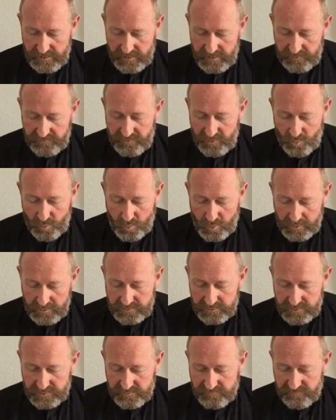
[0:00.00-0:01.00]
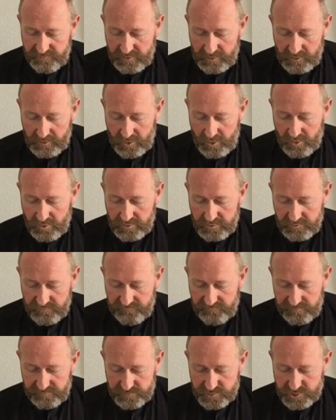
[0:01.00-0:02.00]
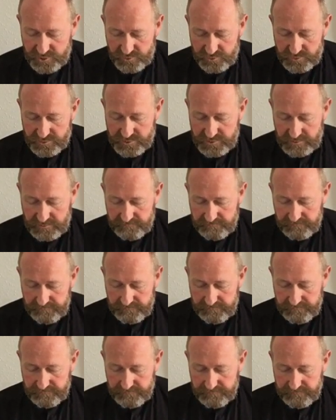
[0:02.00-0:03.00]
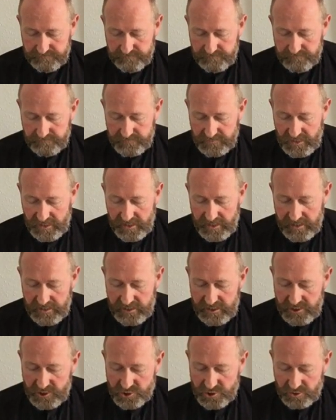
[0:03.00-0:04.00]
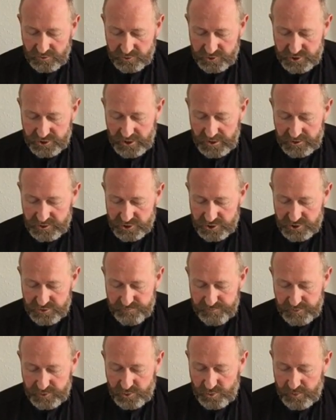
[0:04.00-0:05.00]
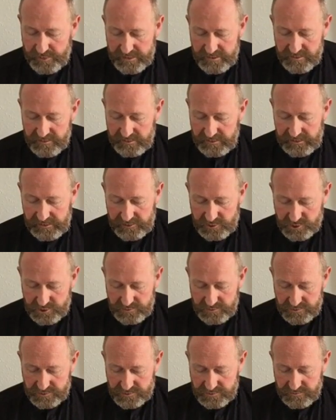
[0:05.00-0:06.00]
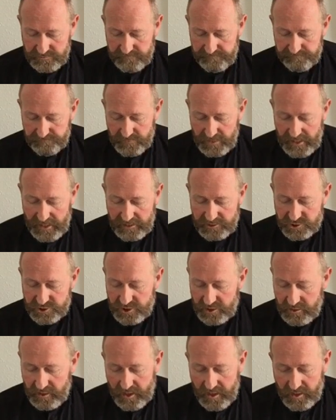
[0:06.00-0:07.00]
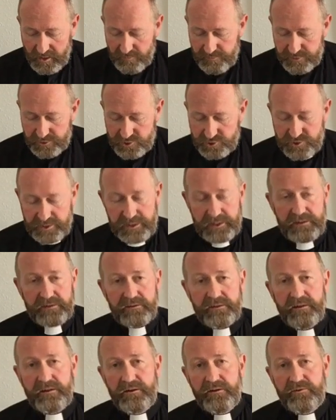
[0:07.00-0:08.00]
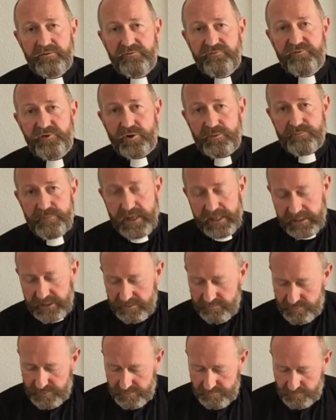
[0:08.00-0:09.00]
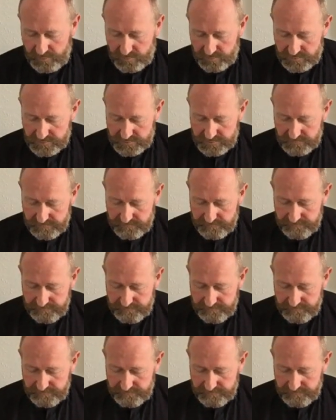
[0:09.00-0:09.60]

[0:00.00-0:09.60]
and the word of the Lord from Jerusalem. He shall judge between the nations, and shall arbitrate for many peoples.